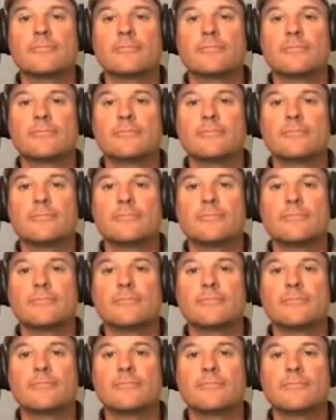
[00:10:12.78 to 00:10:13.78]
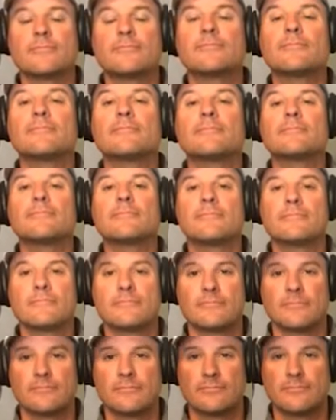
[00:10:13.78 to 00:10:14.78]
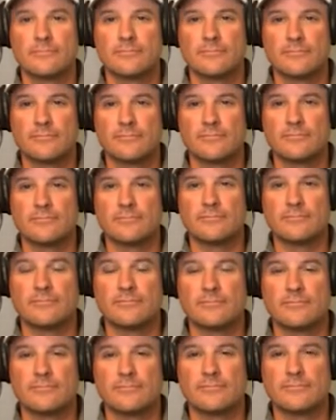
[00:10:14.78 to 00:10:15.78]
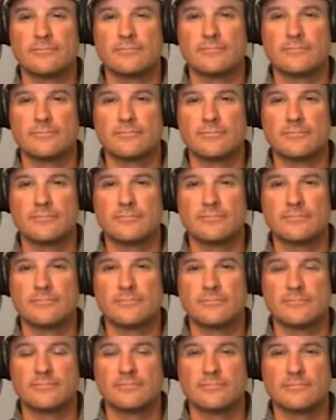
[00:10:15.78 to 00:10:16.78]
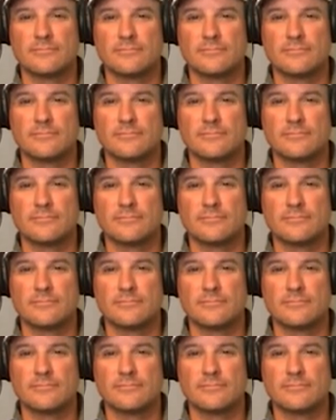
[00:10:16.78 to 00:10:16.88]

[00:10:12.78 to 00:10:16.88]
[no speech]